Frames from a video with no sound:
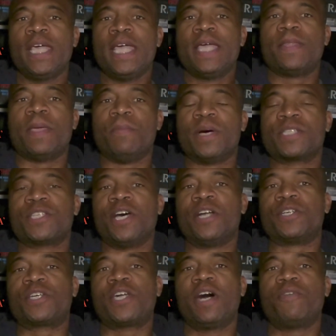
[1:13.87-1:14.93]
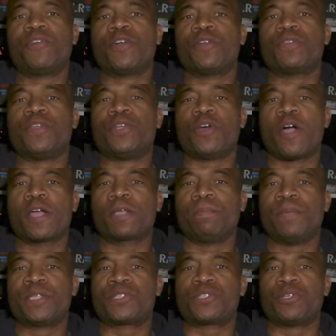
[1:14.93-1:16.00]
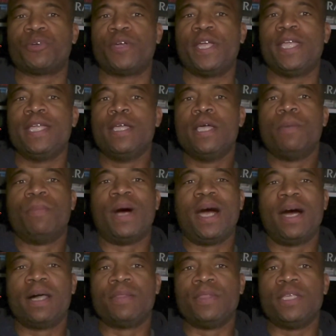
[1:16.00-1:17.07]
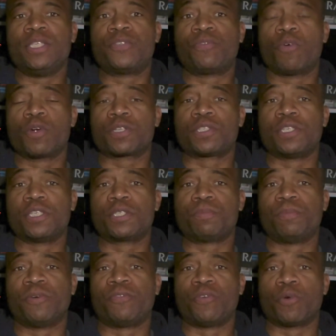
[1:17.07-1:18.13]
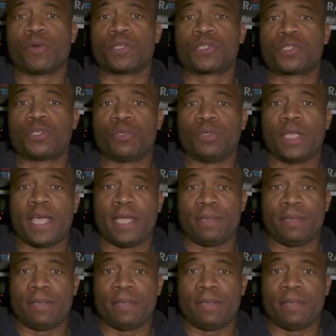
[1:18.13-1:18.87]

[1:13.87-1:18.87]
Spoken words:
they must uncover the dark mystery behind these forces before it's too late.